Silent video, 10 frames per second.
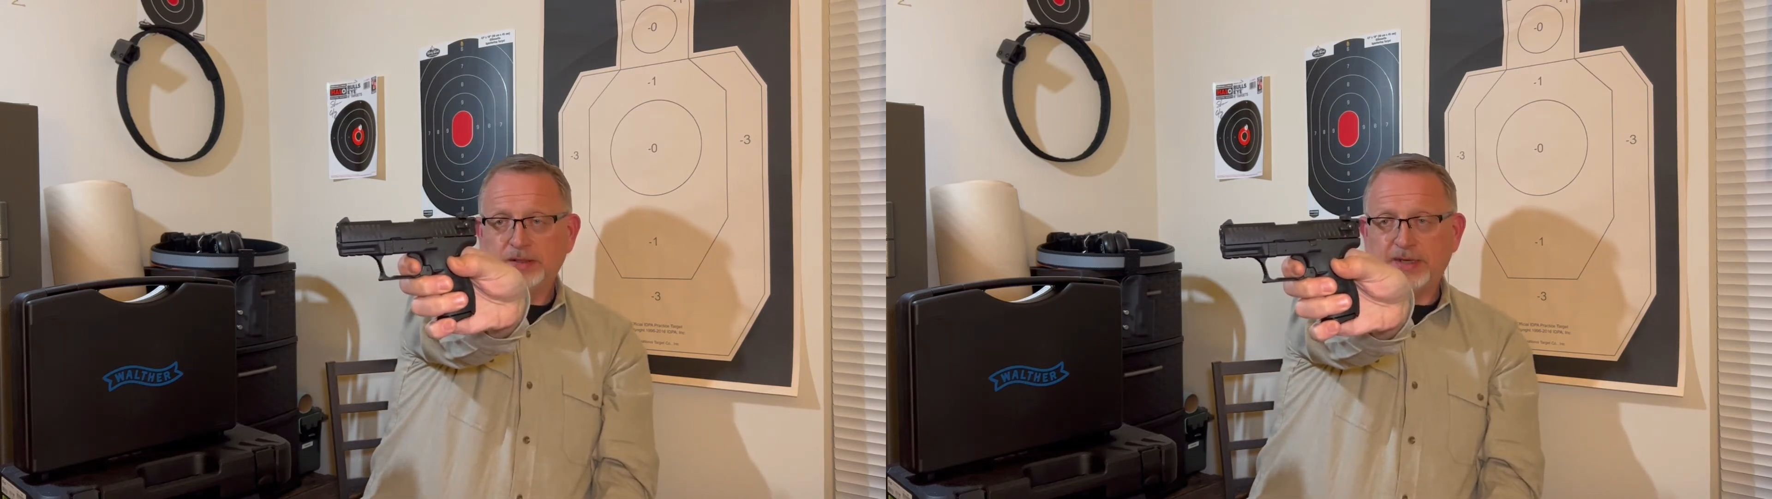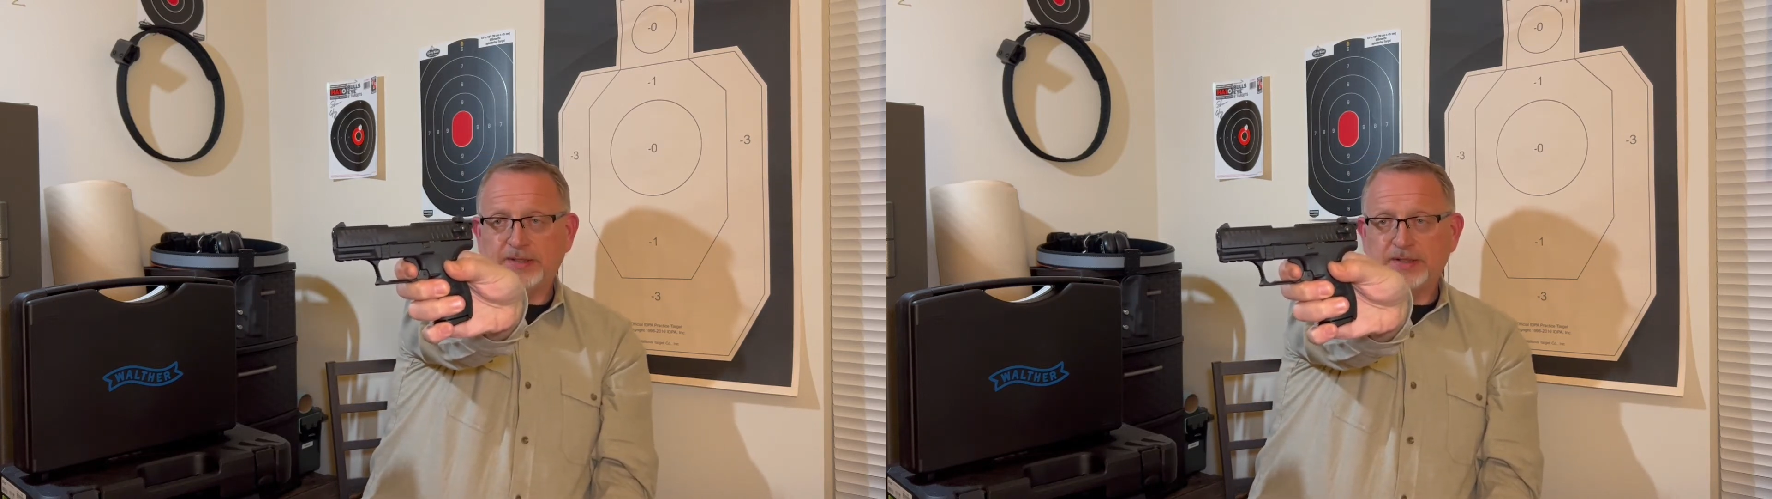
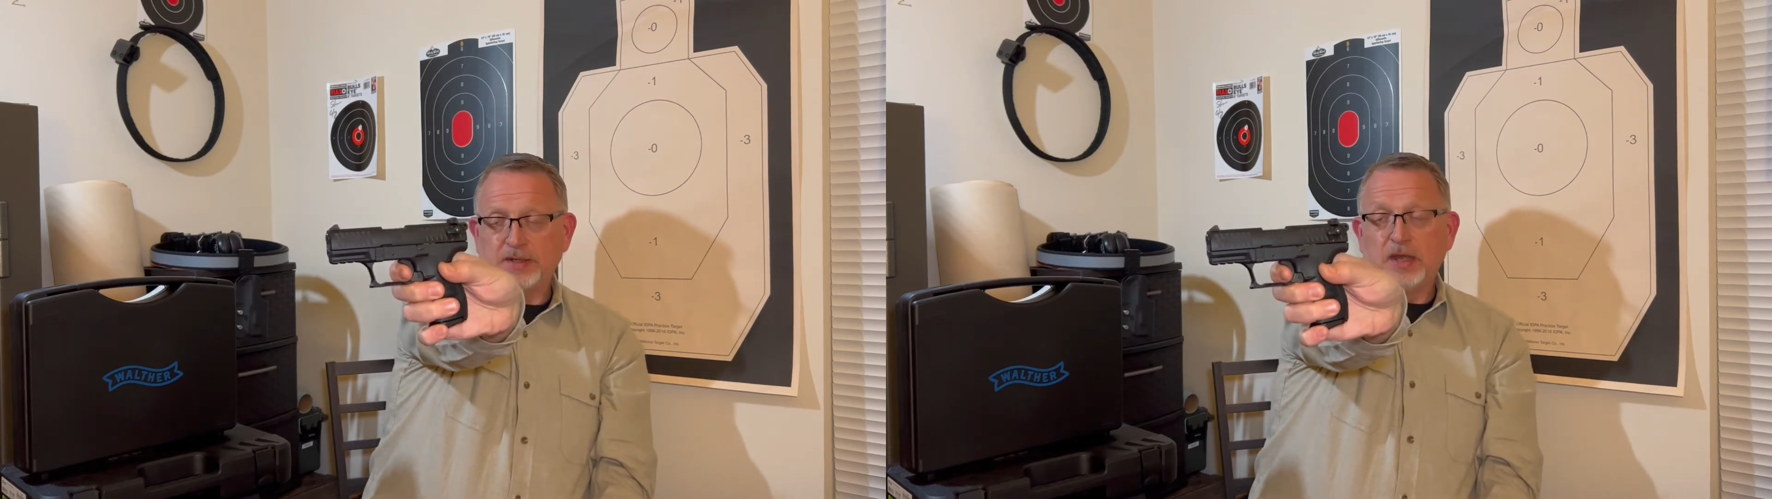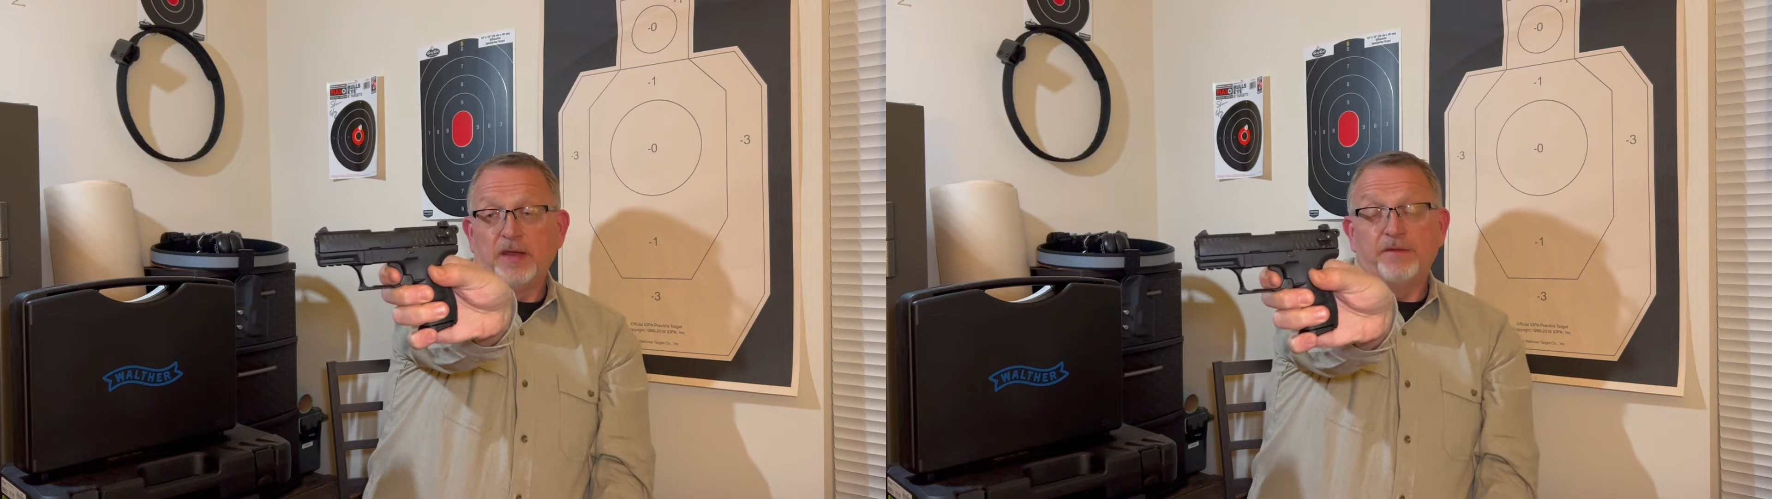Yikes.
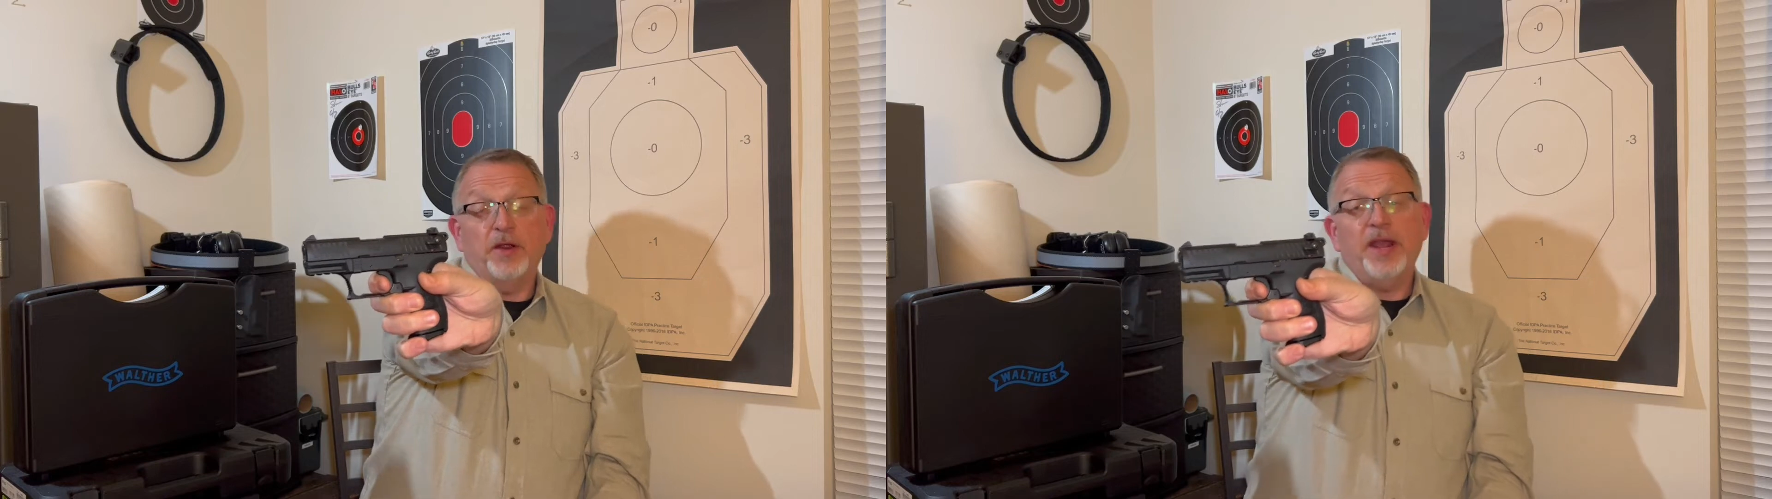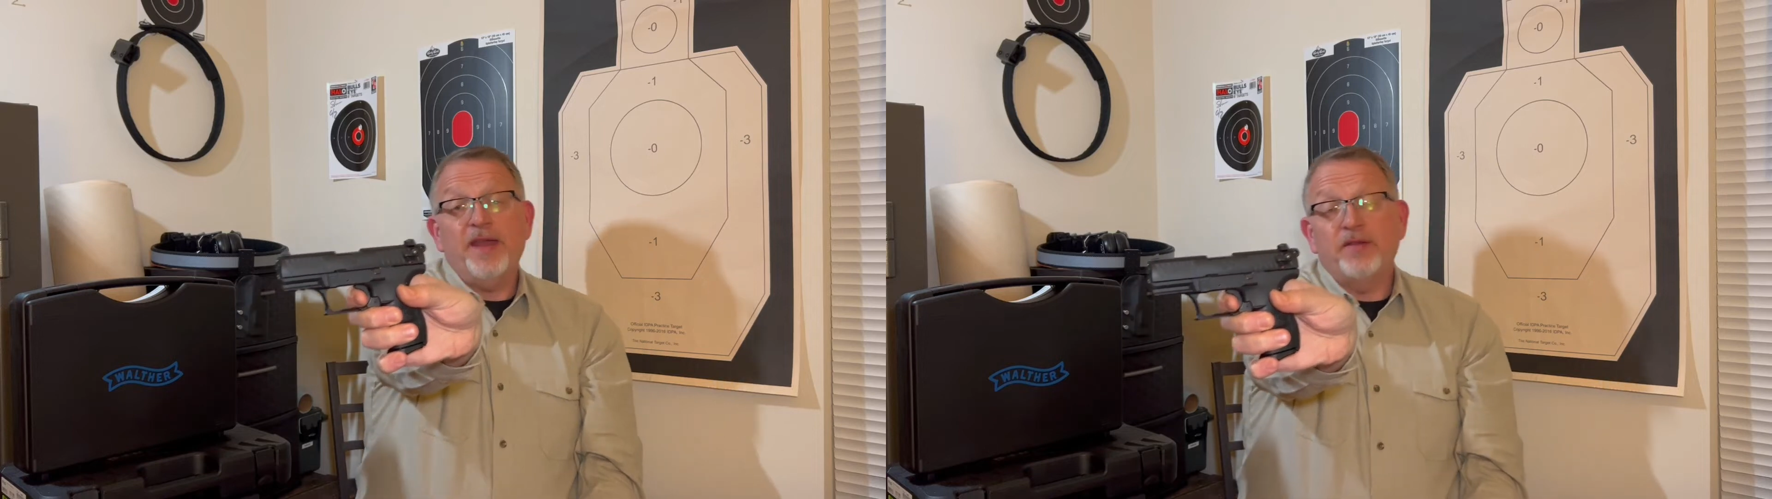
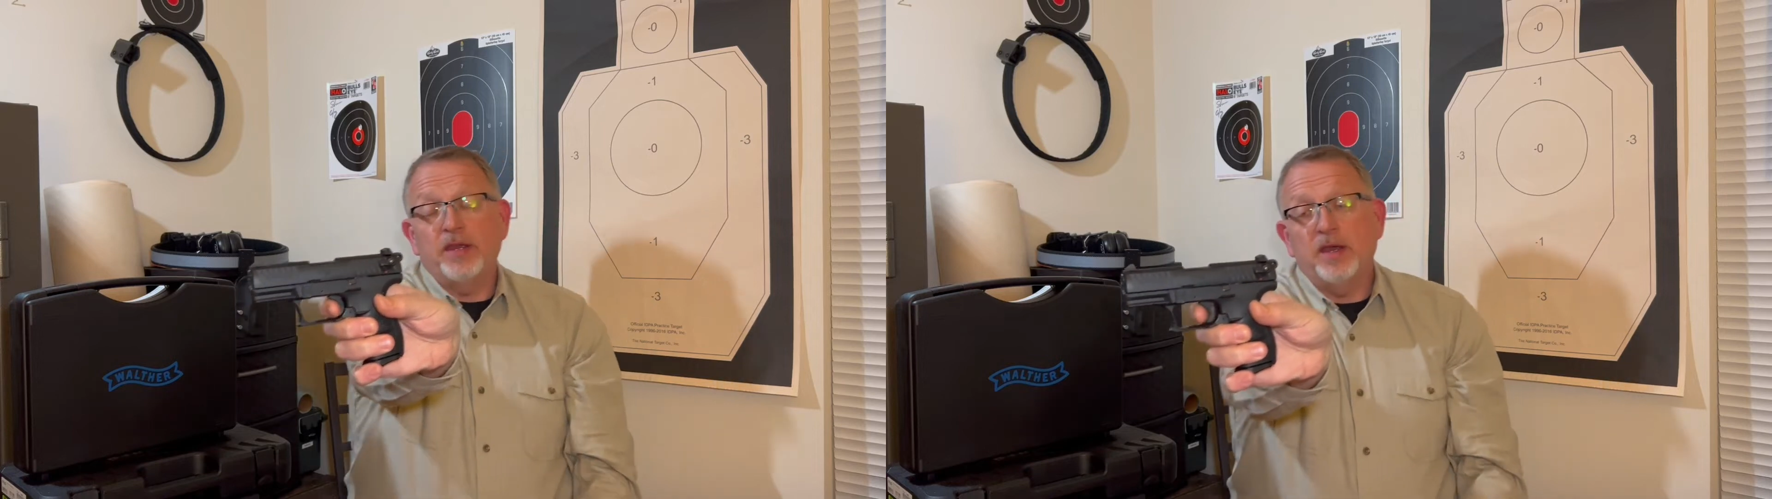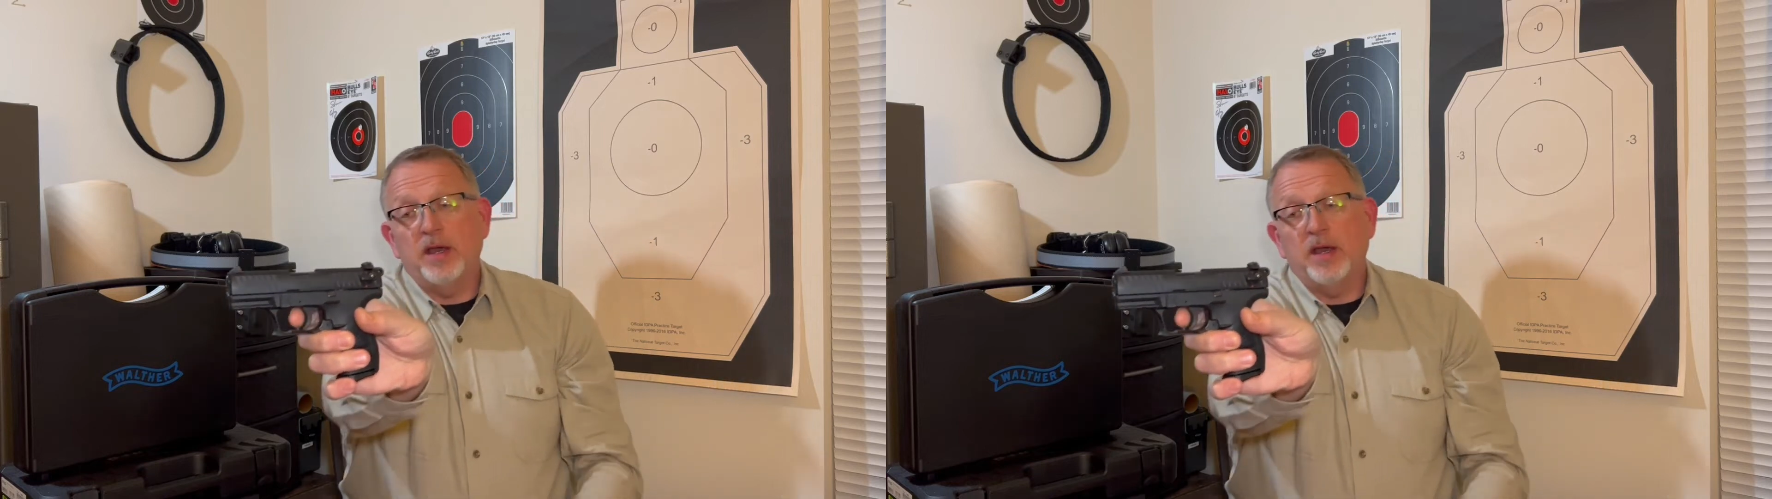Very heavy,